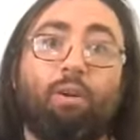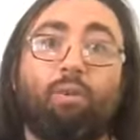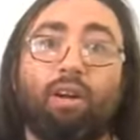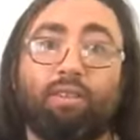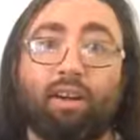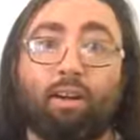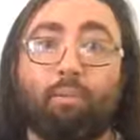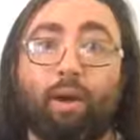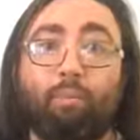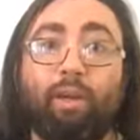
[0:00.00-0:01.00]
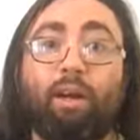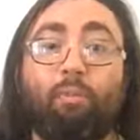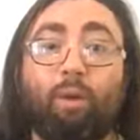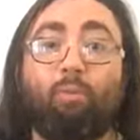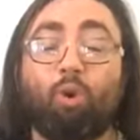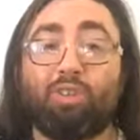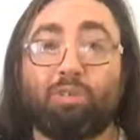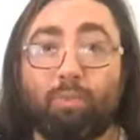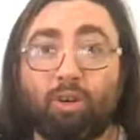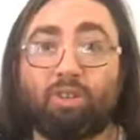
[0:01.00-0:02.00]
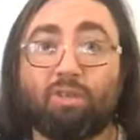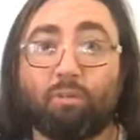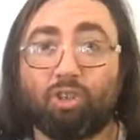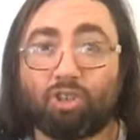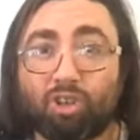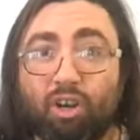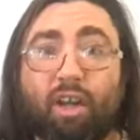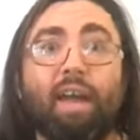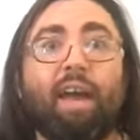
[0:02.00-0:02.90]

where I talk about becoming more spiritually mature